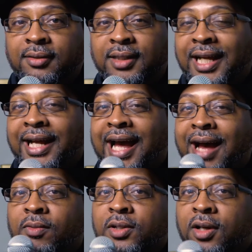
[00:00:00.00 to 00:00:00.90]
Like,
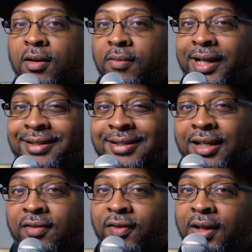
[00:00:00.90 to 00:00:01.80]
I was already
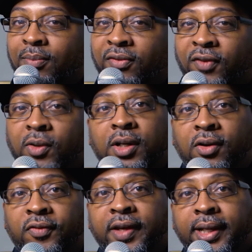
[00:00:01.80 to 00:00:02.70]
6 feet before
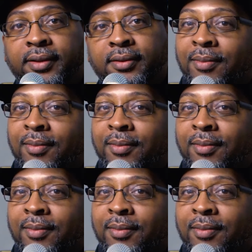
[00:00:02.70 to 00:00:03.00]
COVID,